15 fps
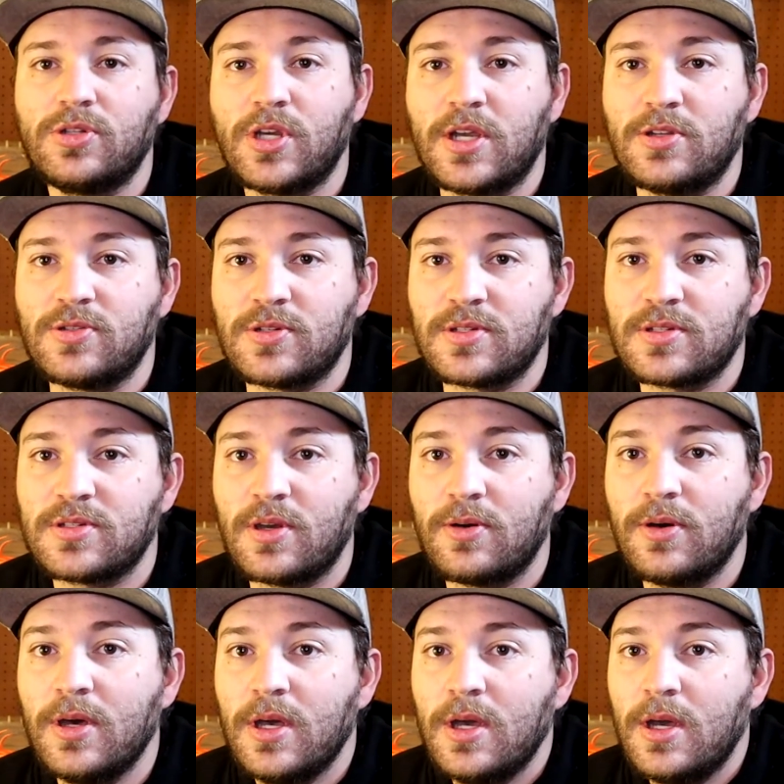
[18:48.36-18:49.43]
changes.
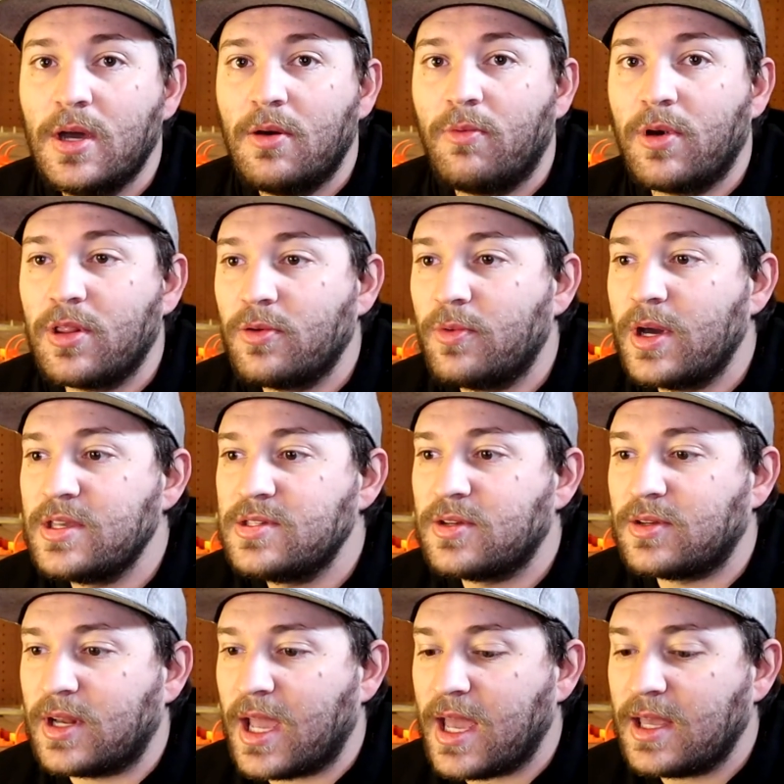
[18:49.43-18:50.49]
So one of the ways you
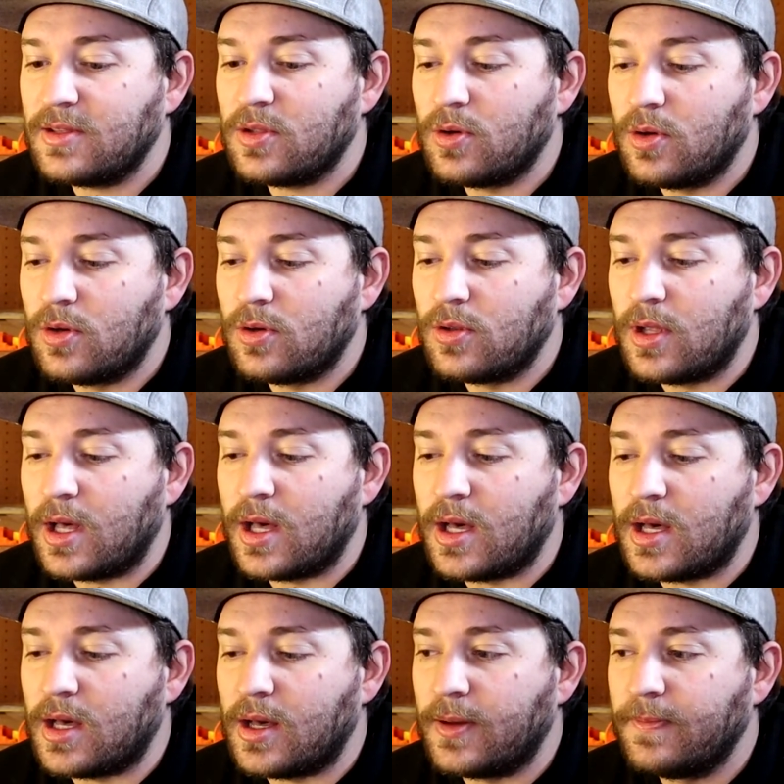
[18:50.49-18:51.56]
can
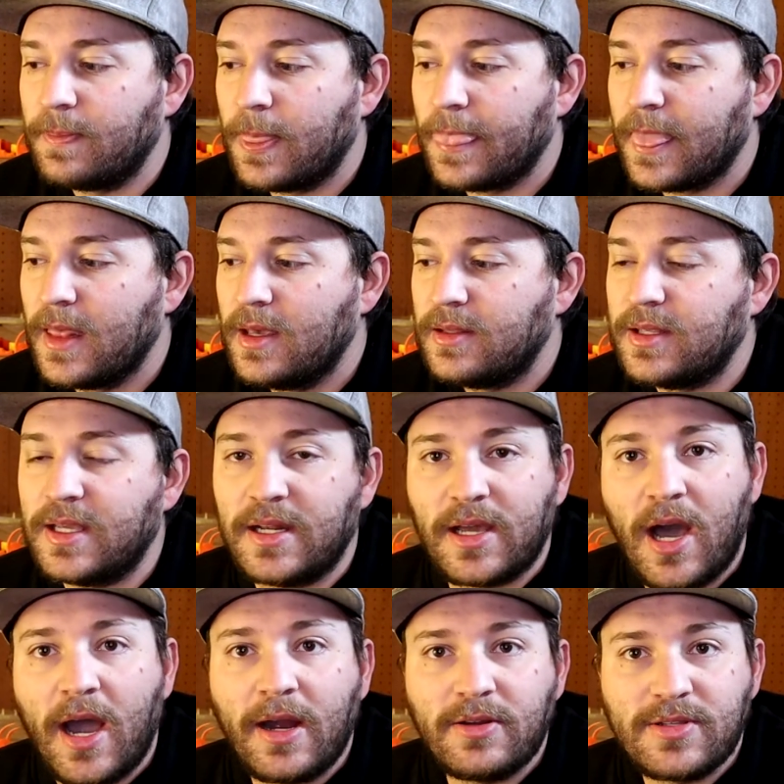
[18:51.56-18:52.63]
handle needing
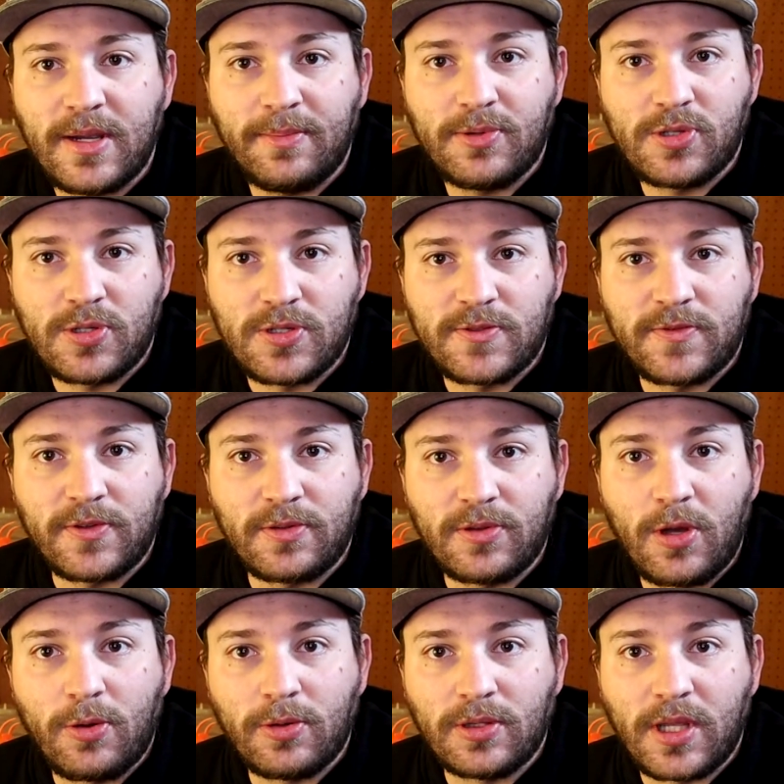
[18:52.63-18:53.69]
higher temperatures for
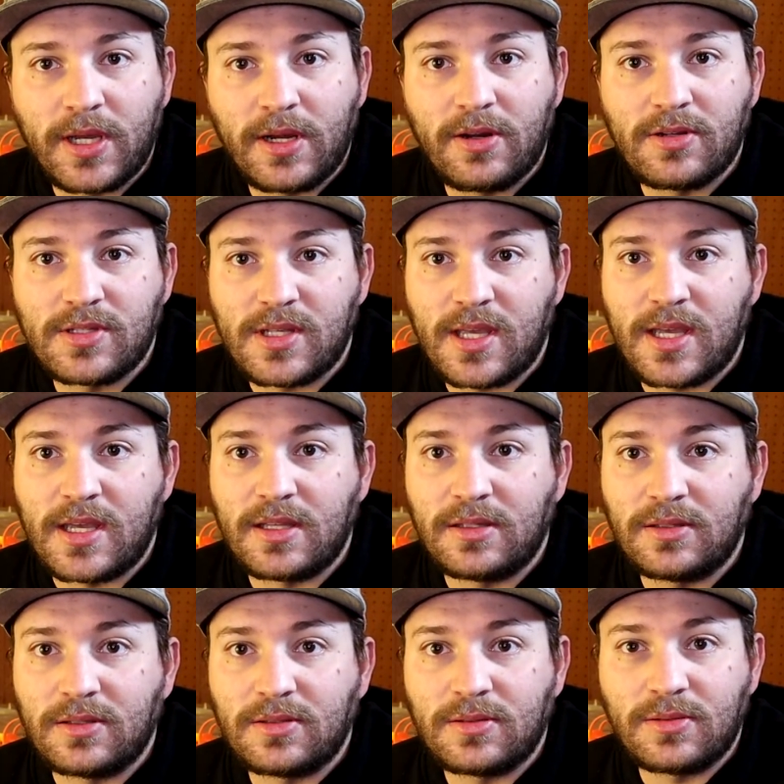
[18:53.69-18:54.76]
lower layers
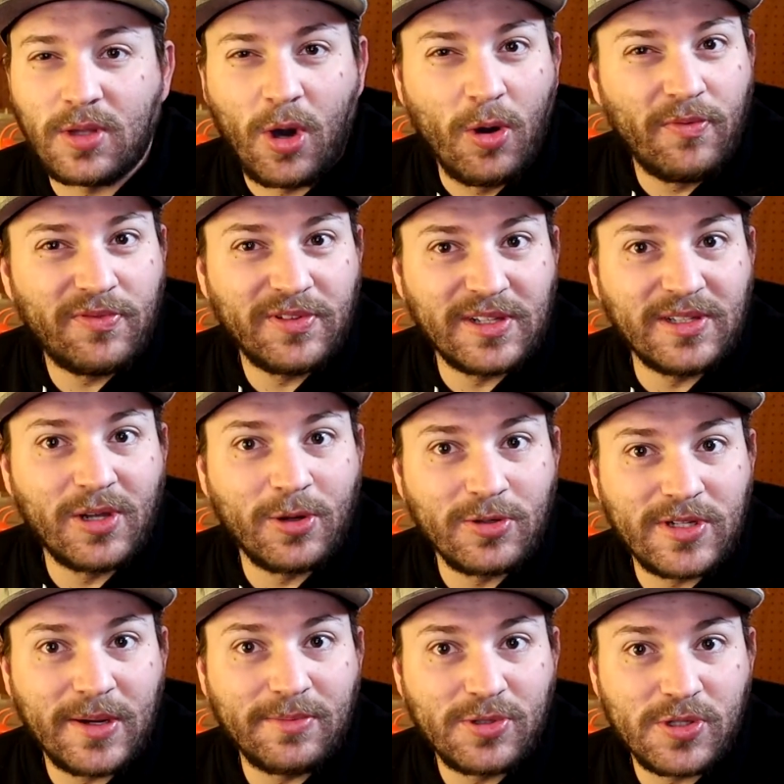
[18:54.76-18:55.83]
and hopefully lower
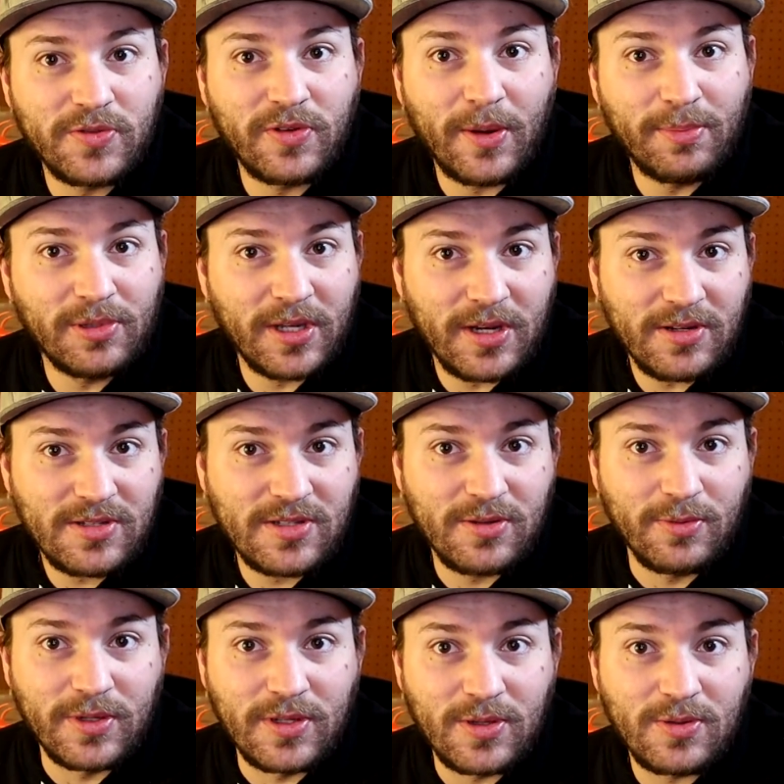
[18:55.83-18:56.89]
temperatures for upper layers to
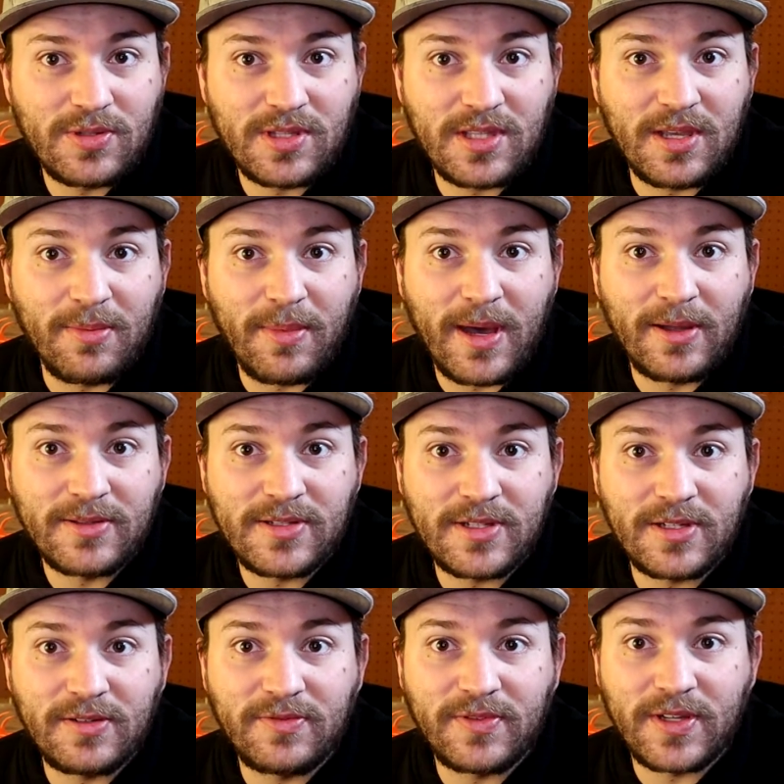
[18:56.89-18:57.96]
reduce the amount
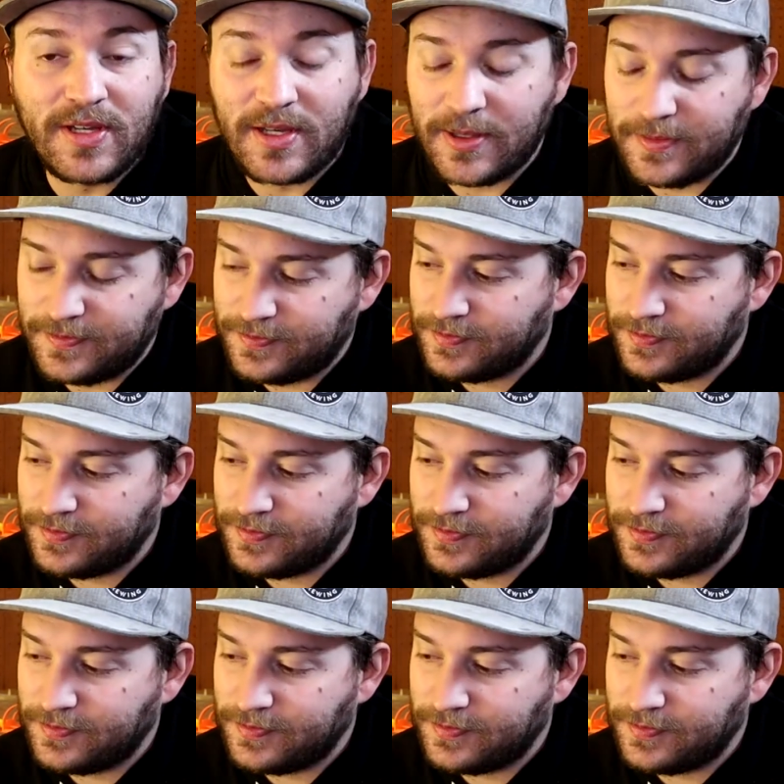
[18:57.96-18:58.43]
of